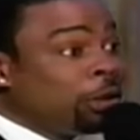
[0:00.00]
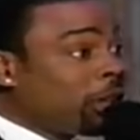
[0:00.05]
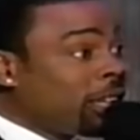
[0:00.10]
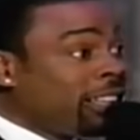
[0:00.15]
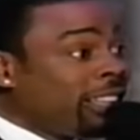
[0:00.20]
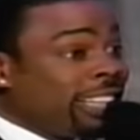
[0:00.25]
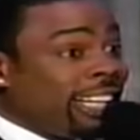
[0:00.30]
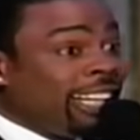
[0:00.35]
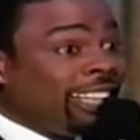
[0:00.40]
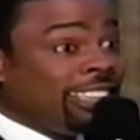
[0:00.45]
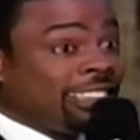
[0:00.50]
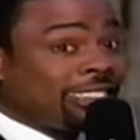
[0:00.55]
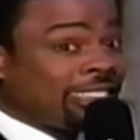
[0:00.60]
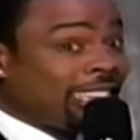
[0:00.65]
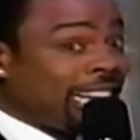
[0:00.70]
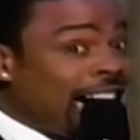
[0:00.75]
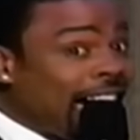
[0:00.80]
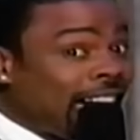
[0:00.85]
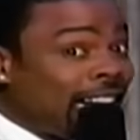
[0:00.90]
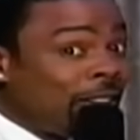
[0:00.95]
get is
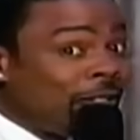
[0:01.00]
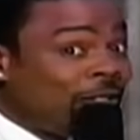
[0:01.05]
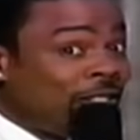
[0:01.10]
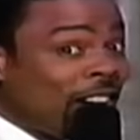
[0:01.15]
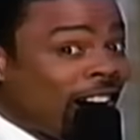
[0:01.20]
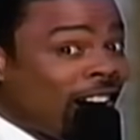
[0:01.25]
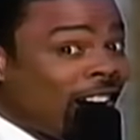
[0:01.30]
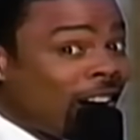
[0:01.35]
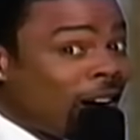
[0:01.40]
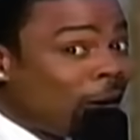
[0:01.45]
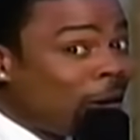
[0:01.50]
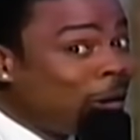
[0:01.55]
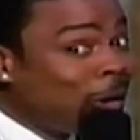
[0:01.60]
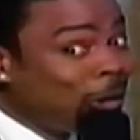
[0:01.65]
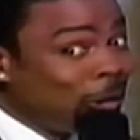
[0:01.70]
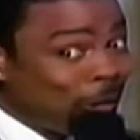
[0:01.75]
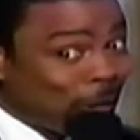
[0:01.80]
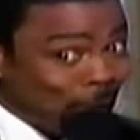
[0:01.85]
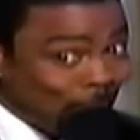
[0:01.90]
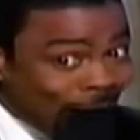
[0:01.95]
Colin Farrell,
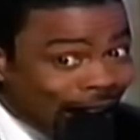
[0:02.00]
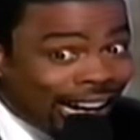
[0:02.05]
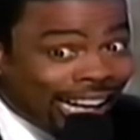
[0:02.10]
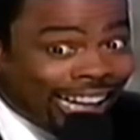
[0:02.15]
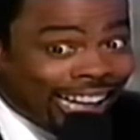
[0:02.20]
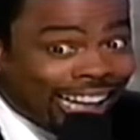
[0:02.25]
wait.